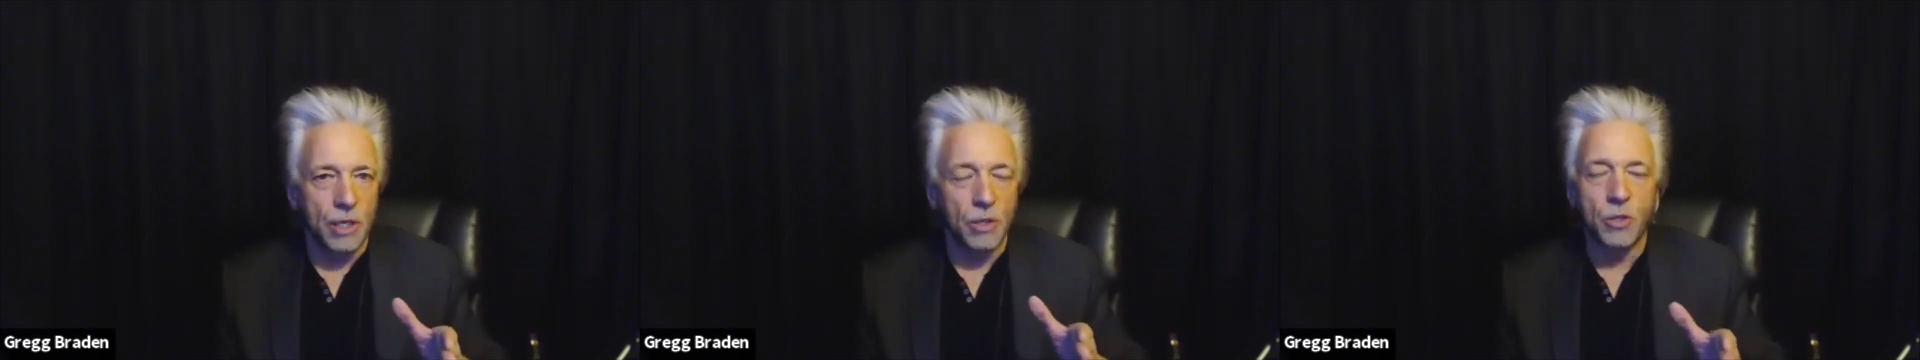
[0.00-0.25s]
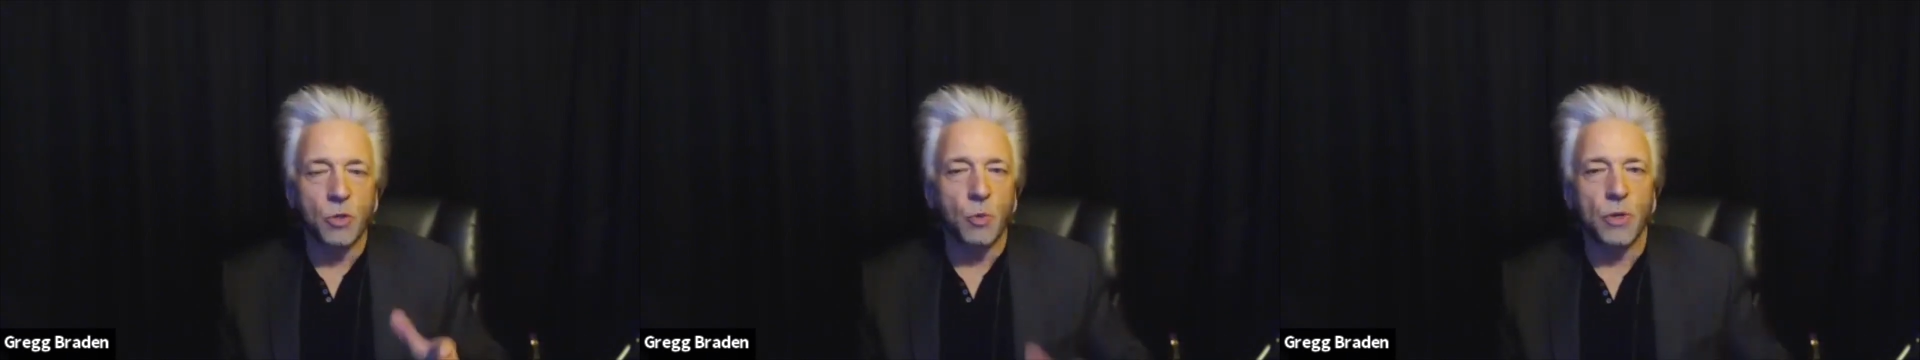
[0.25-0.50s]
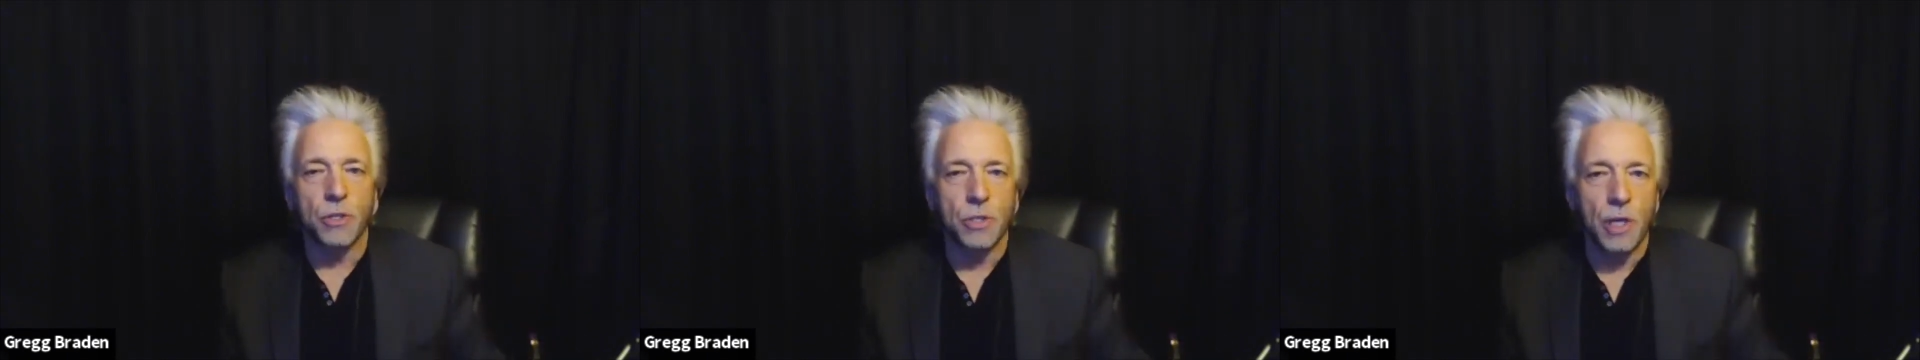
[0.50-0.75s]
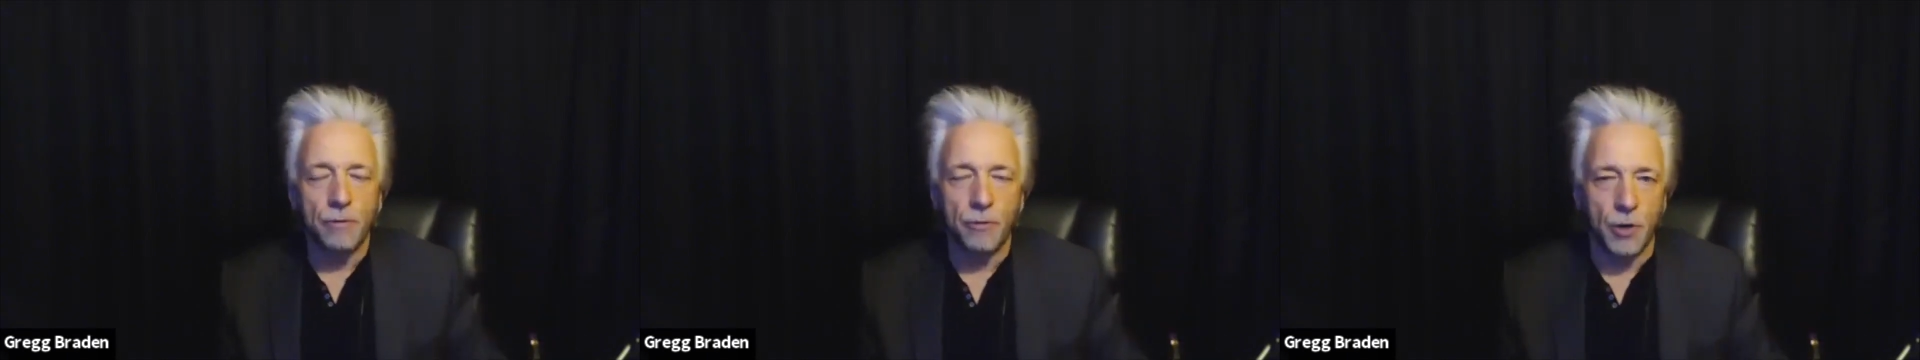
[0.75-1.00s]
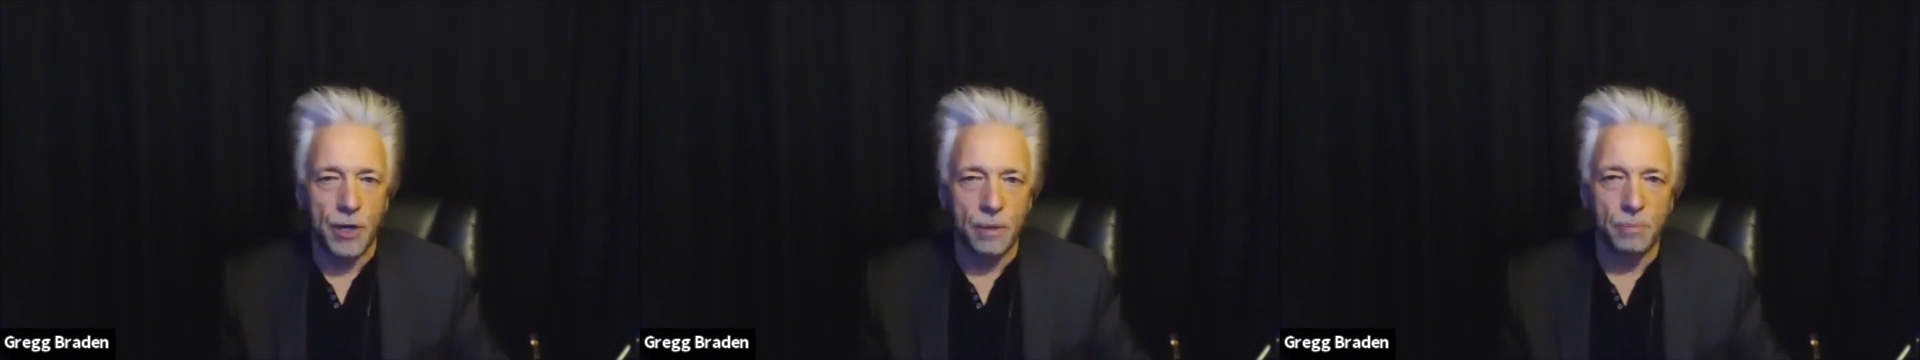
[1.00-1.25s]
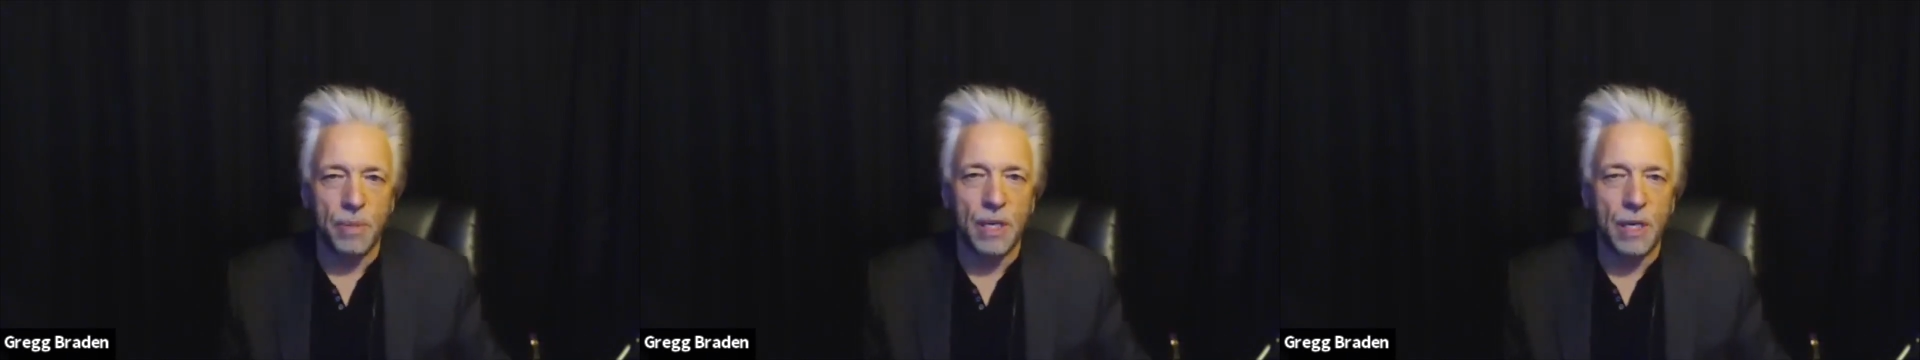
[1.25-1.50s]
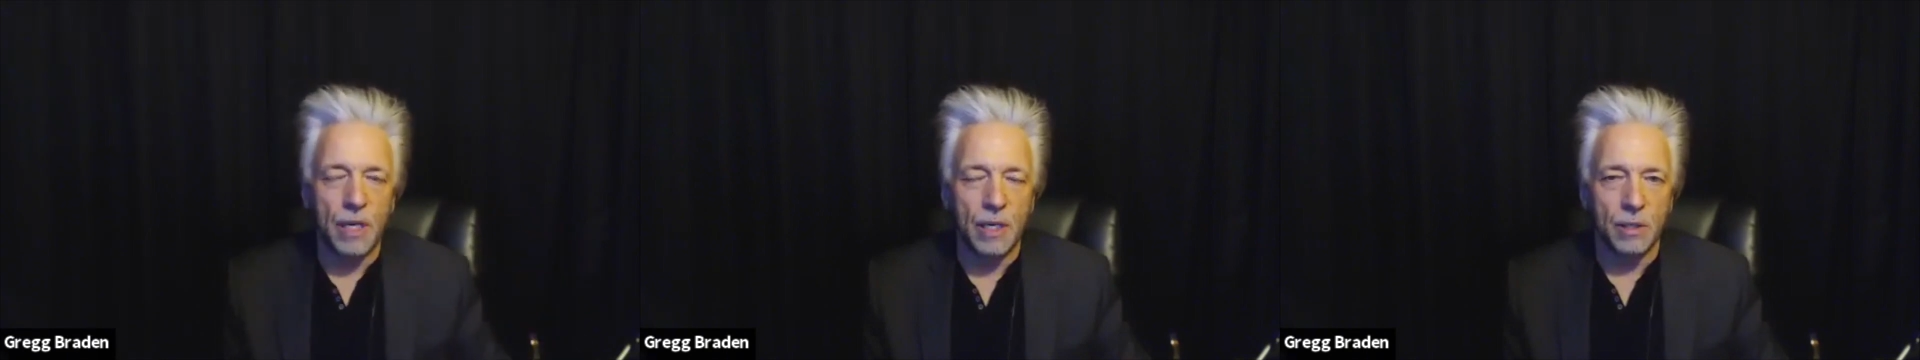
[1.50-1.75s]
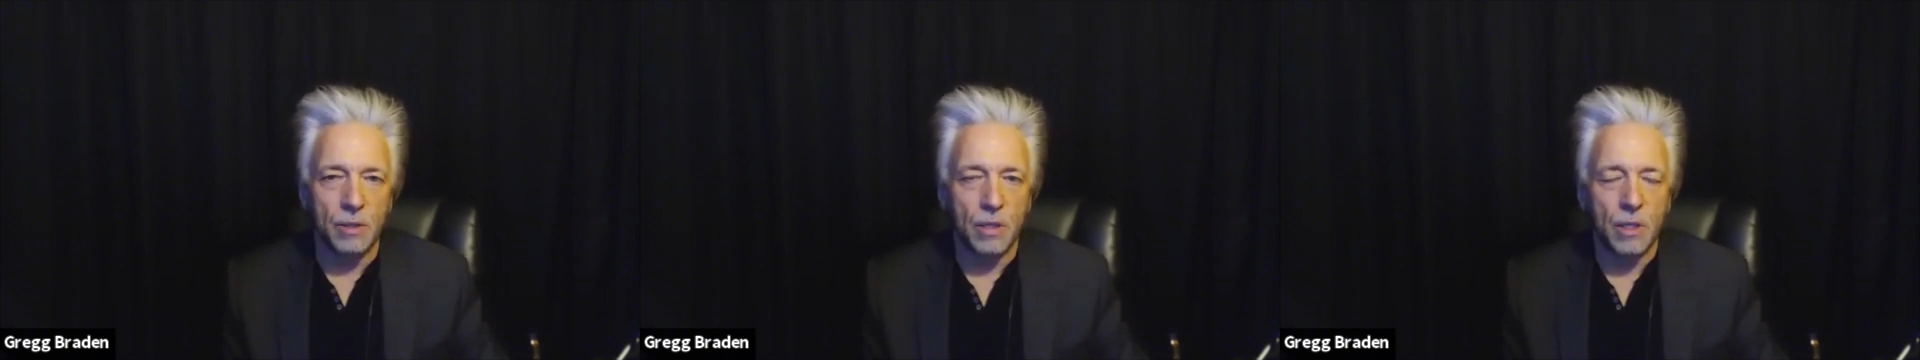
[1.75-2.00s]
This is where the suffering
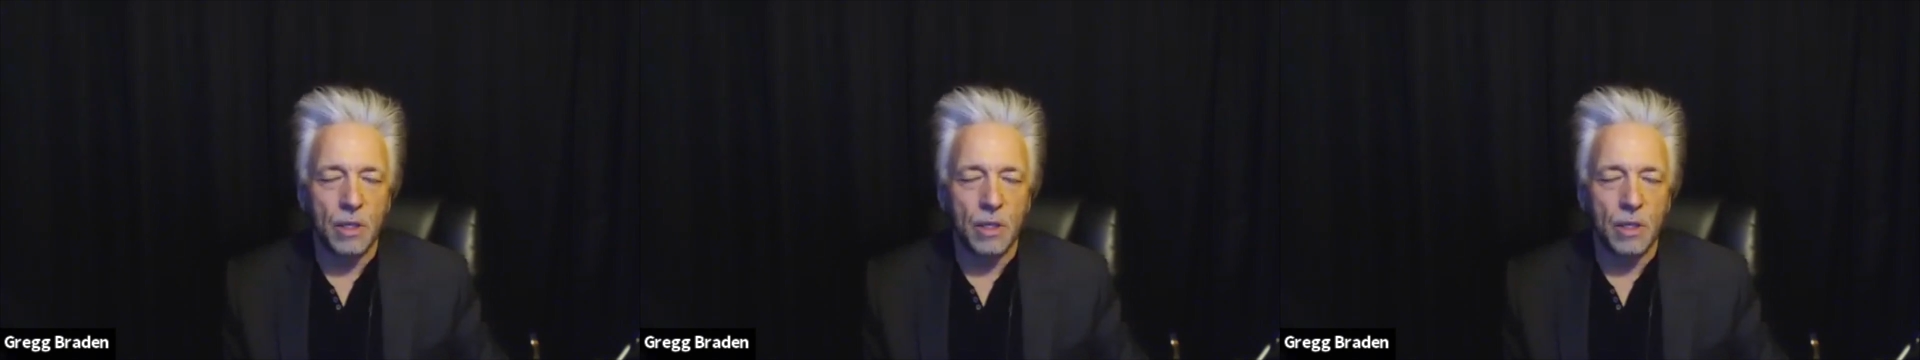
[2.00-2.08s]
begins.